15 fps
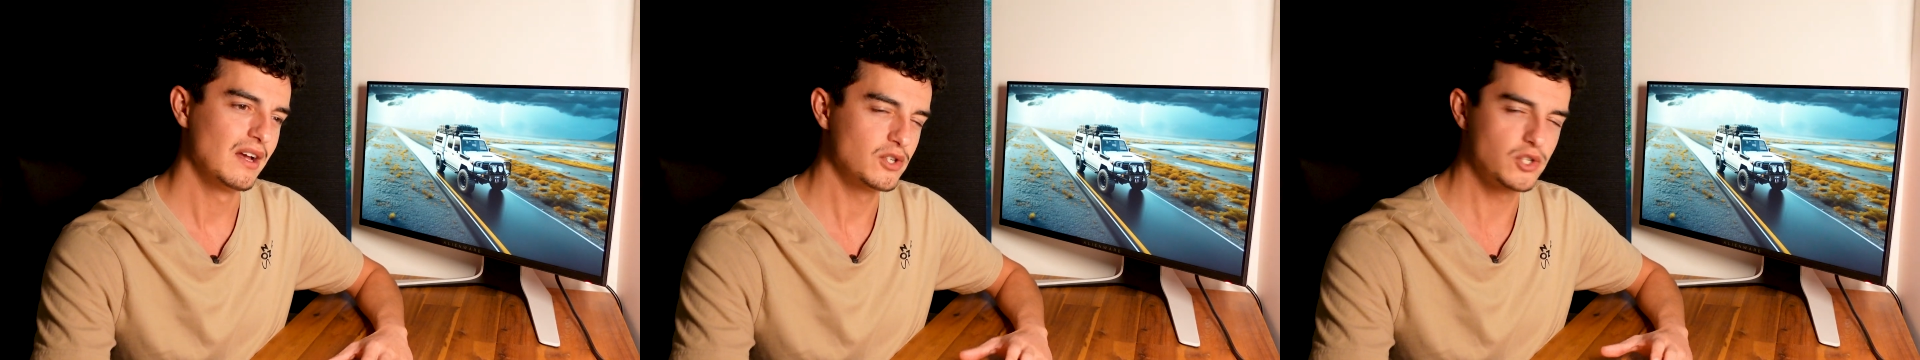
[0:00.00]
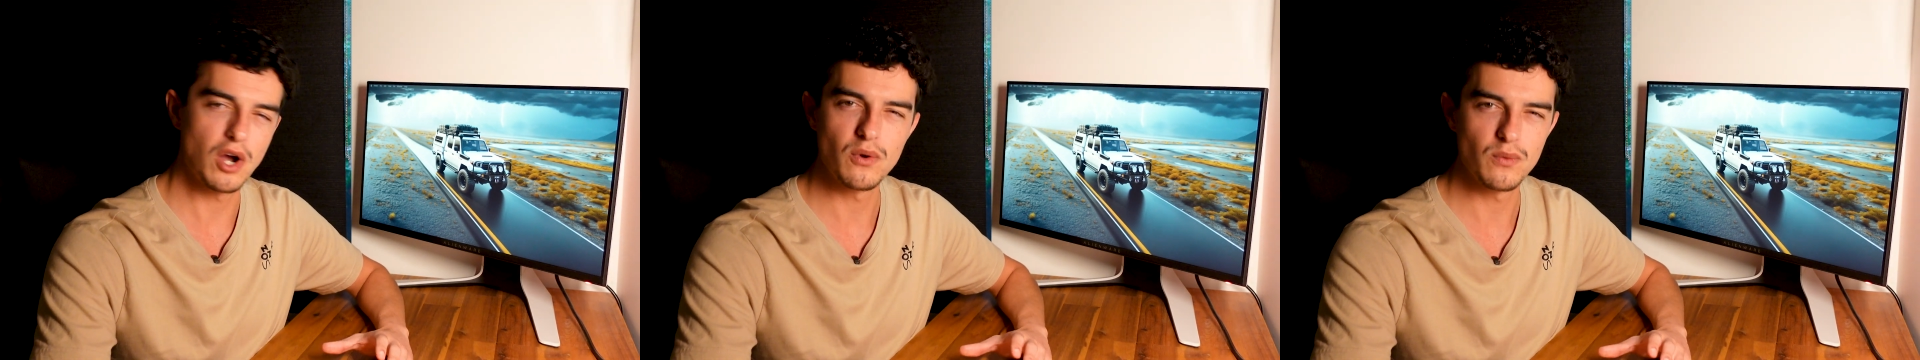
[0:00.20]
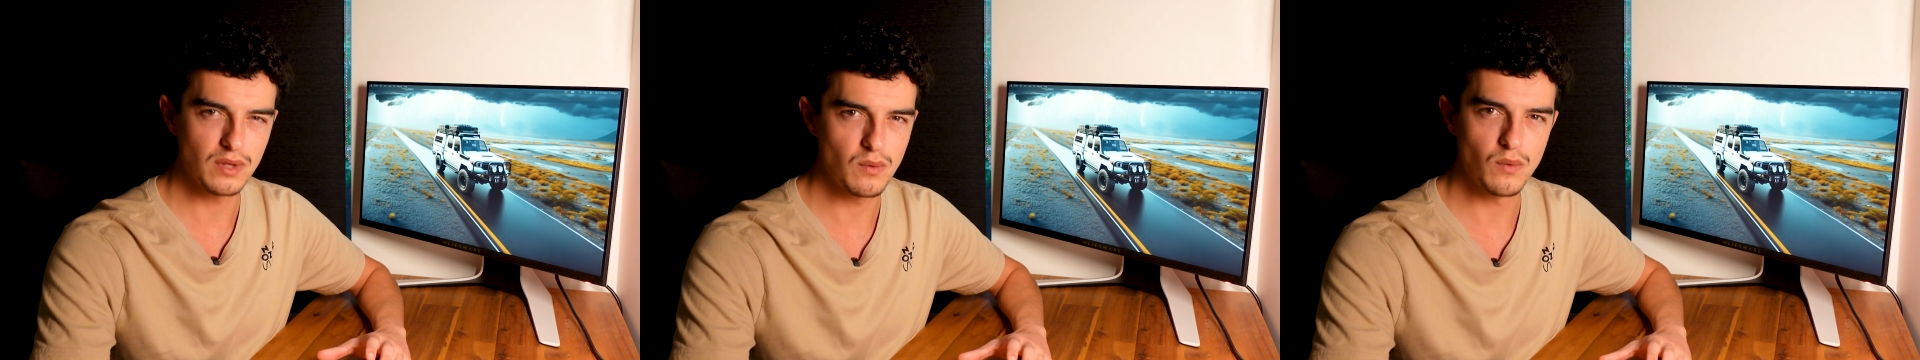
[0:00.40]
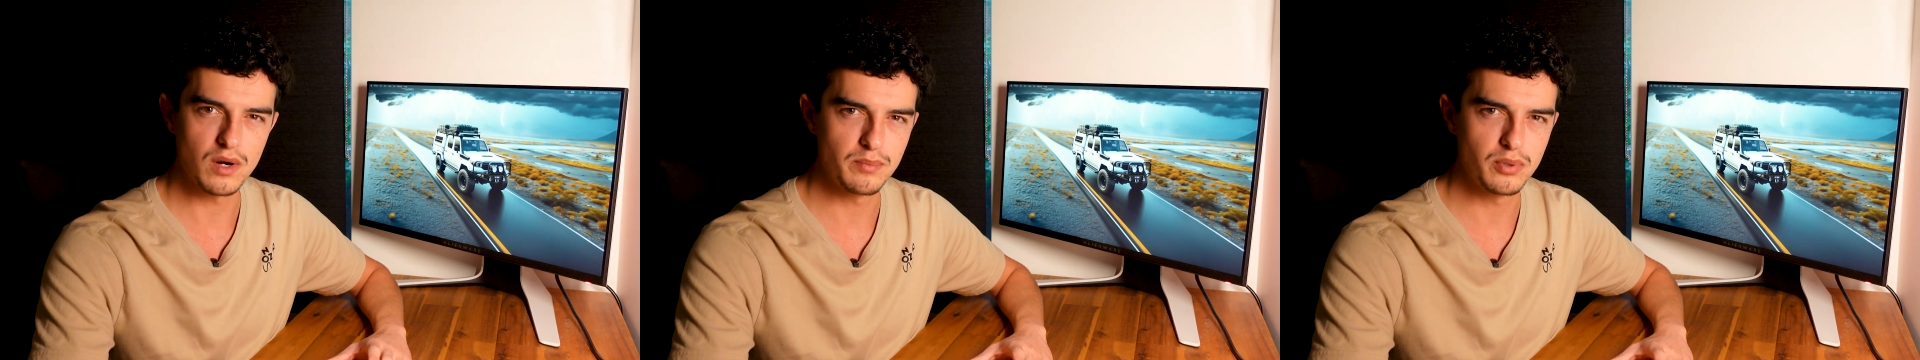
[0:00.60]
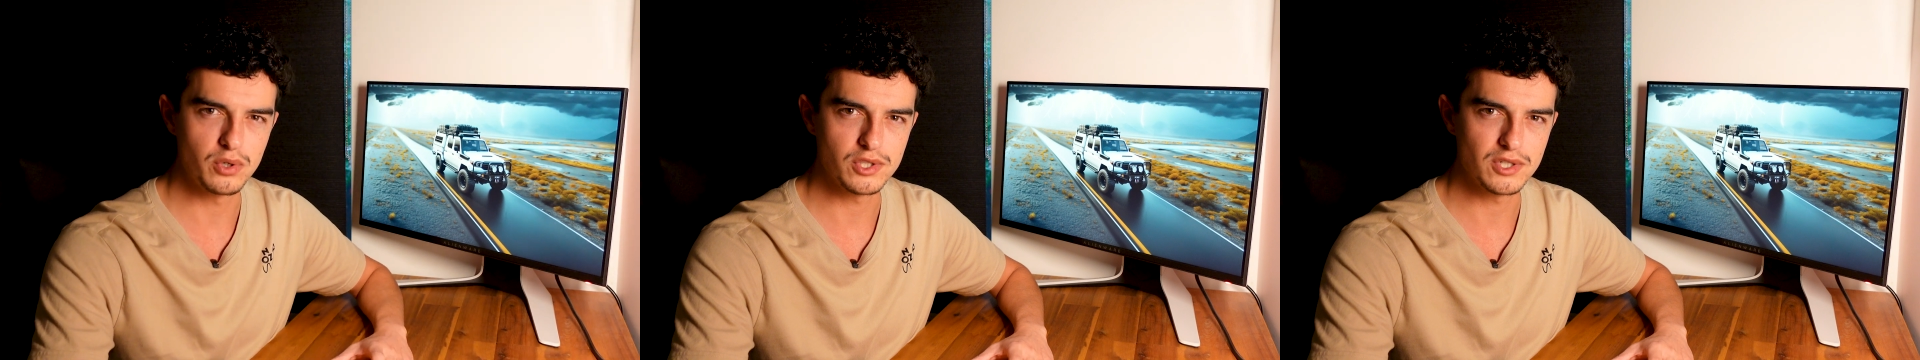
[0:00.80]
Don't really
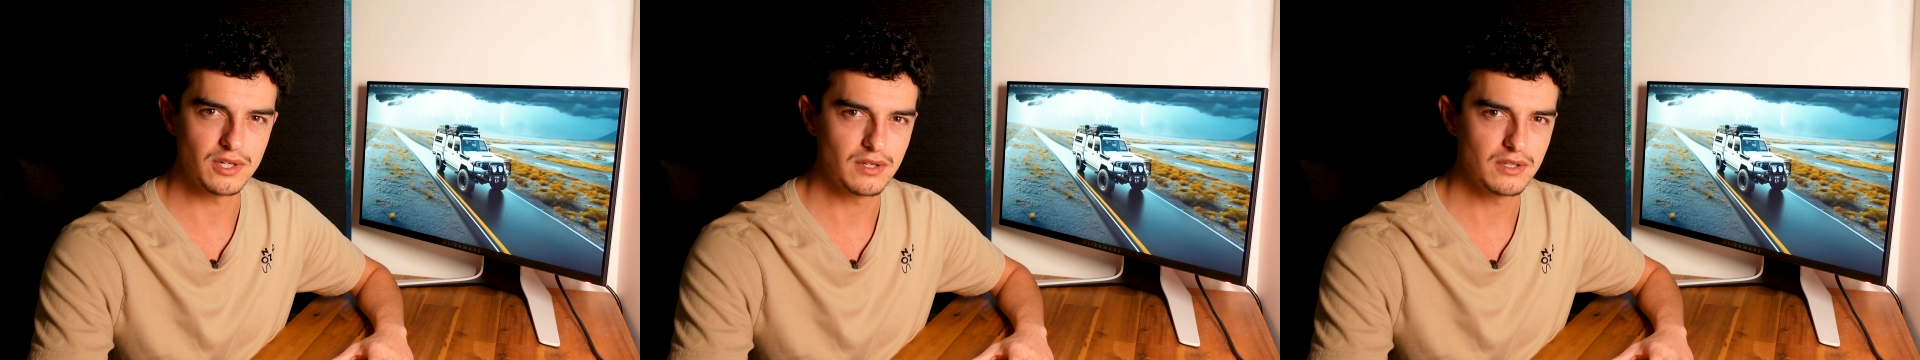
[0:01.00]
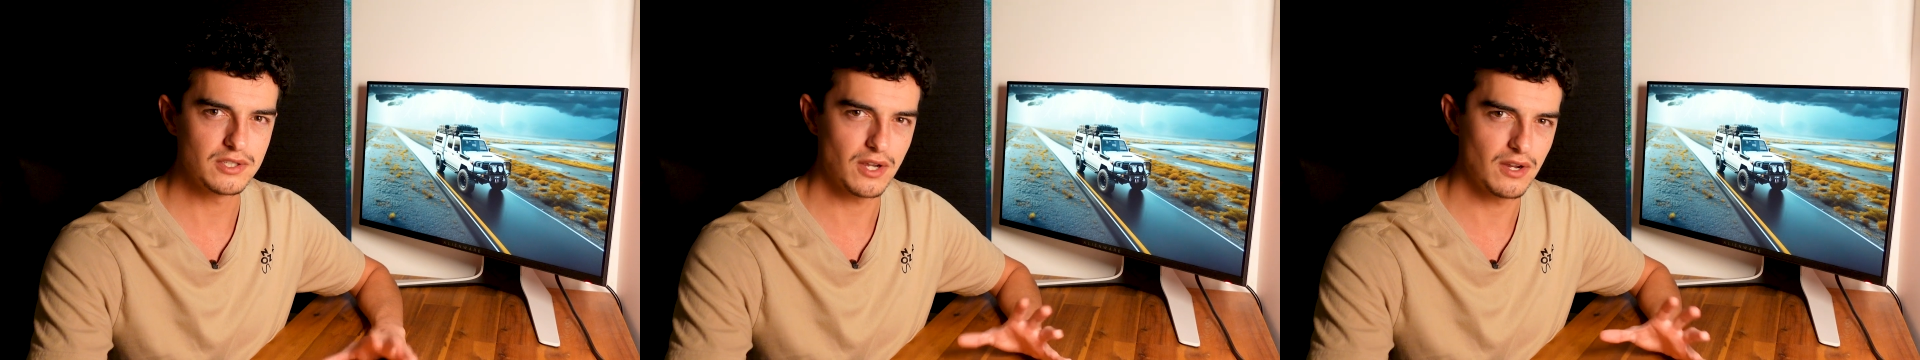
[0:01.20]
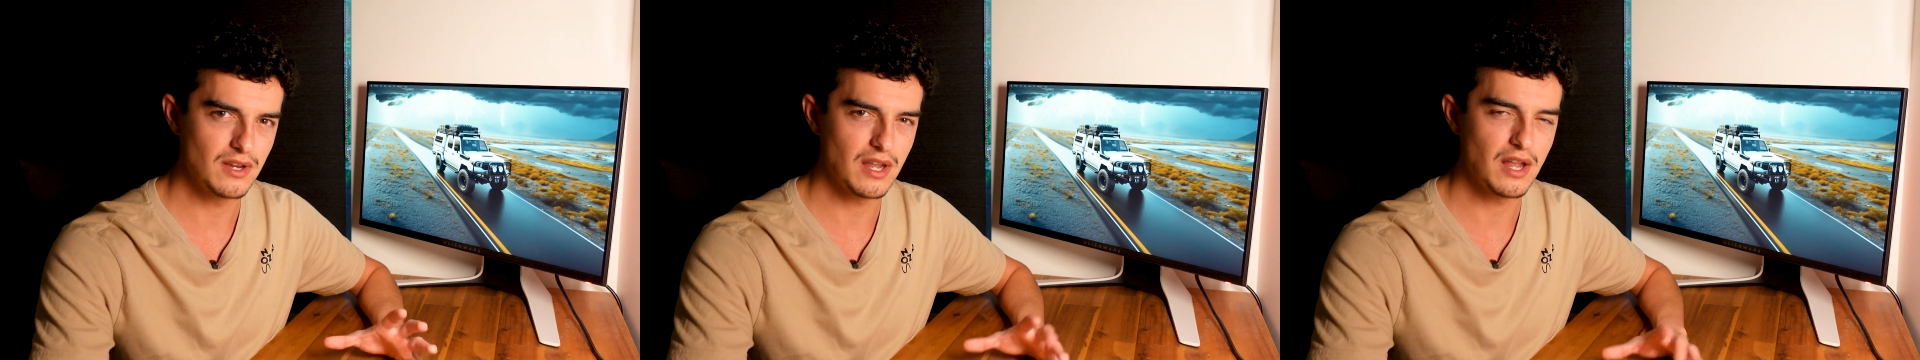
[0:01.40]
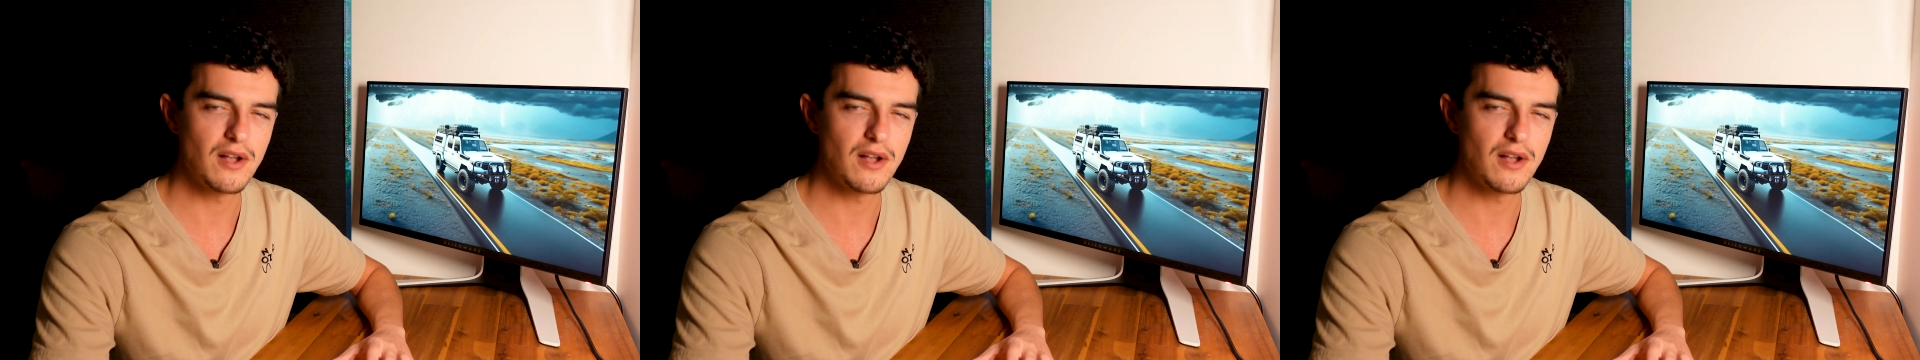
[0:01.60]
want to push it. So you